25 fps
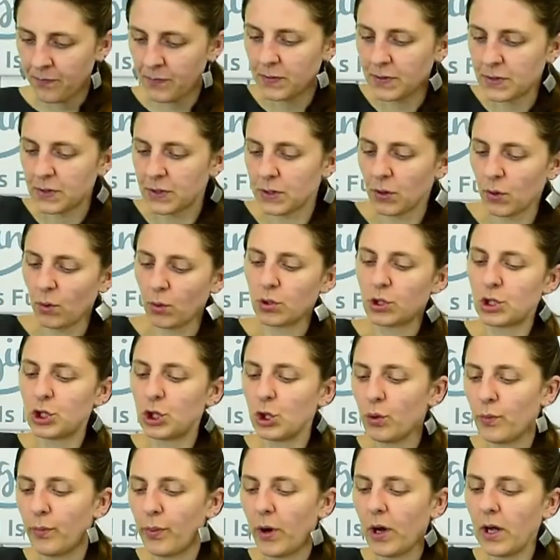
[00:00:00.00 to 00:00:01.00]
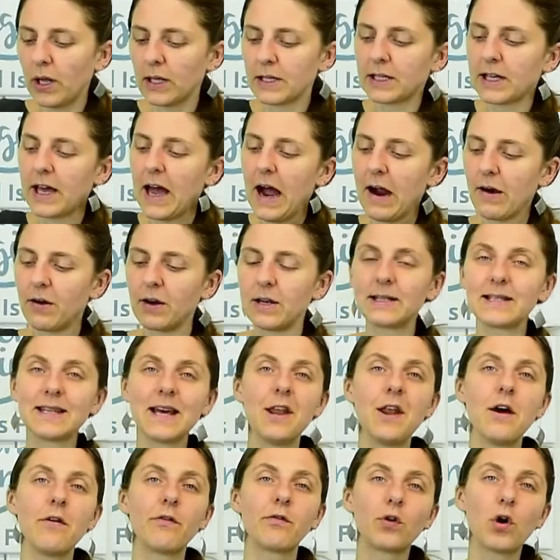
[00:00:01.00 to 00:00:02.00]
So 2 boiled carrots,
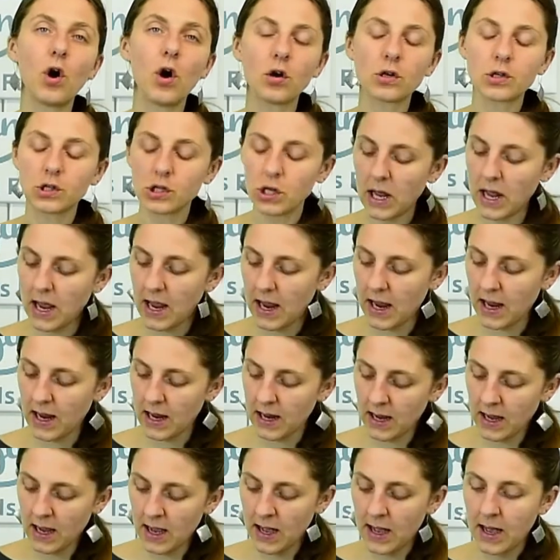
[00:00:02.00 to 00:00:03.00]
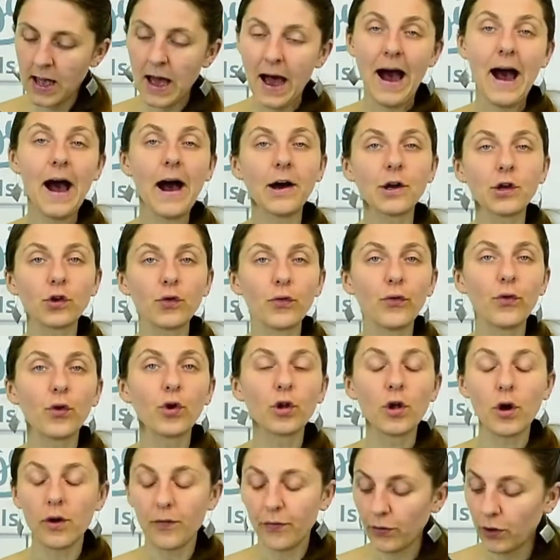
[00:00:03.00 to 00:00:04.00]
and I've got a
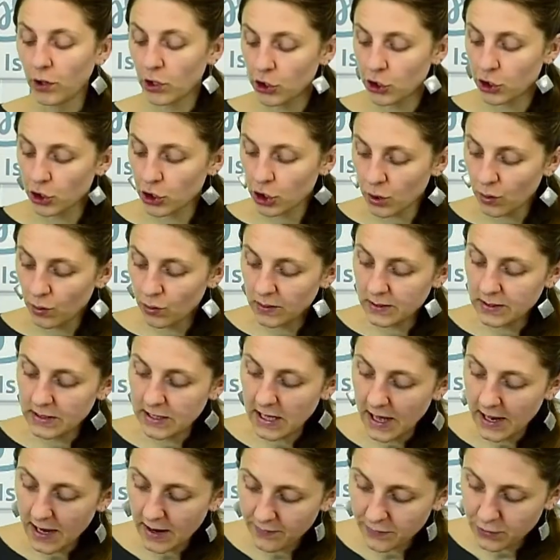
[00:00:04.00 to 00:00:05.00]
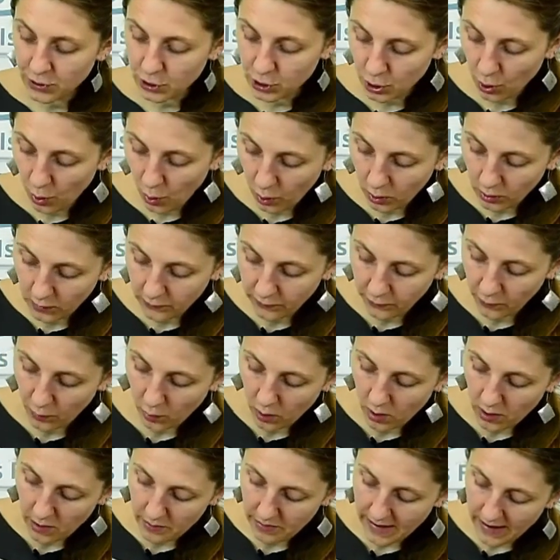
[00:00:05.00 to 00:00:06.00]
handful of cashews that I've soaked
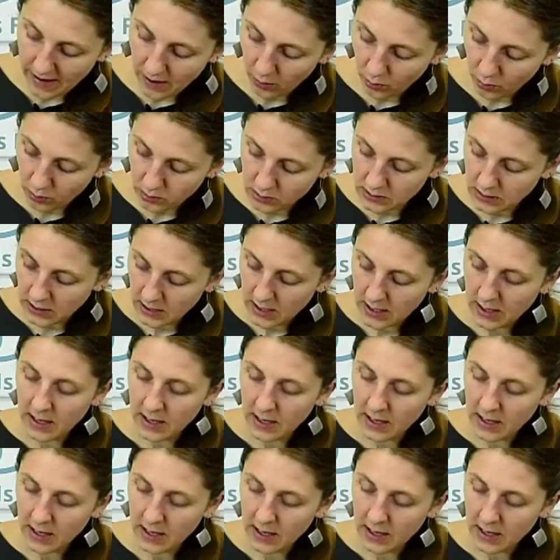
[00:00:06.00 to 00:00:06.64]
for about